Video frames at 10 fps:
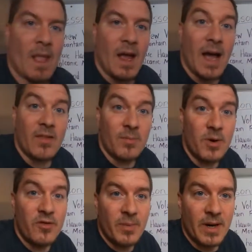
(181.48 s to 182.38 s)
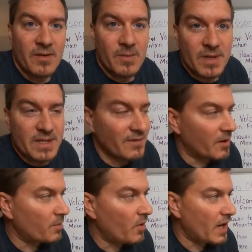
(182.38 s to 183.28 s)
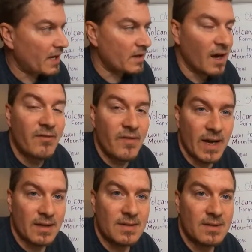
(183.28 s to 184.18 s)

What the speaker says: how the movement of the Pacific Plate affects